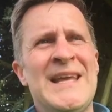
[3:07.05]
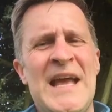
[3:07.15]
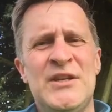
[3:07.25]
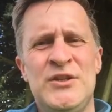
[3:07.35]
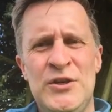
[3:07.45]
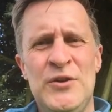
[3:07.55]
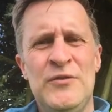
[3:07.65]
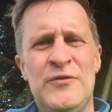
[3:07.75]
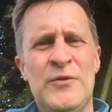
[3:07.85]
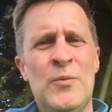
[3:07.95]
get
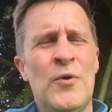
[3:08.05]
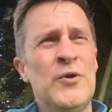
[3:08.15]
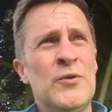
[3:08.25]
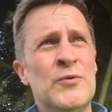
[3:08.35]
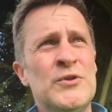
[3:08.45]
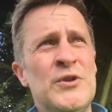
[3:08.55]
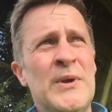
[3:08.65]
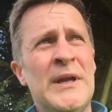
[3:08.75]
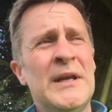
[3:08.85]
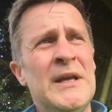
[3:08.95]
you for what you're
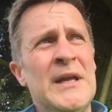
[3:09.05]
doing.